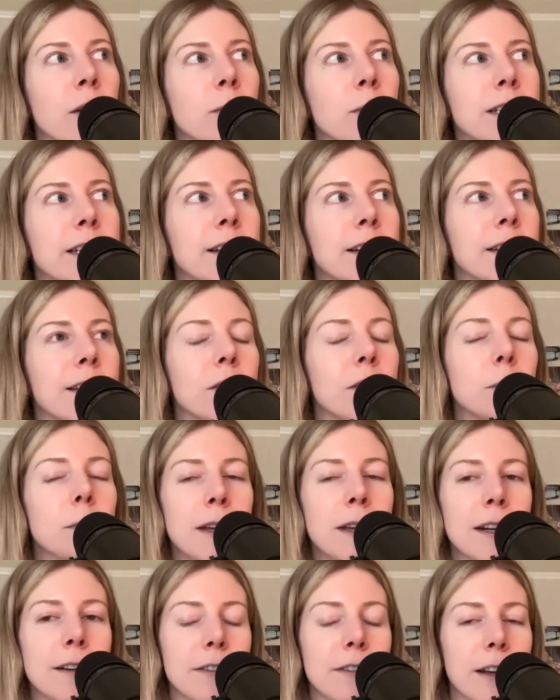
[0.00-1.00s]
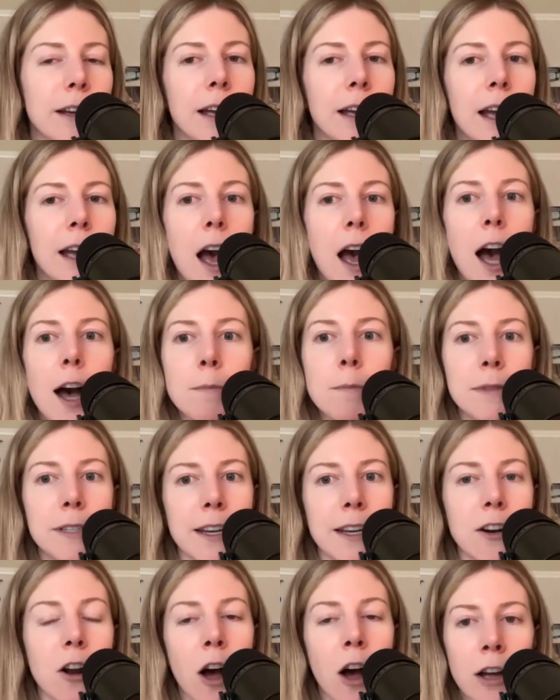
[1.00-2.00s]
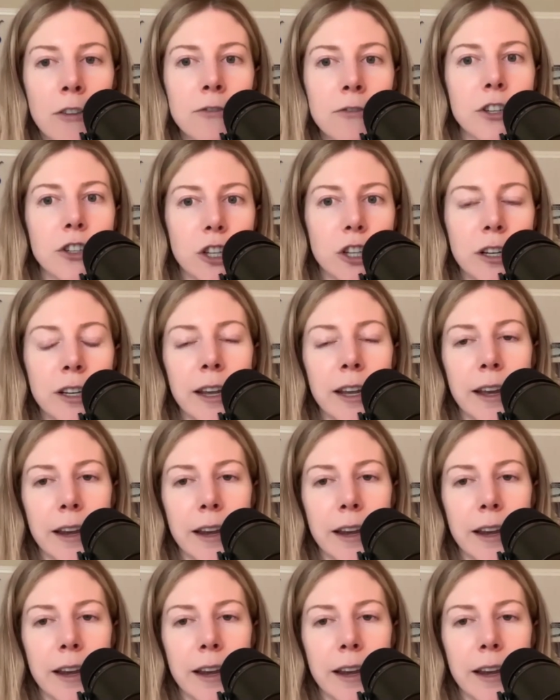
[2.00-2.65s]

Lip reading: we did a little bit of a update on Virginia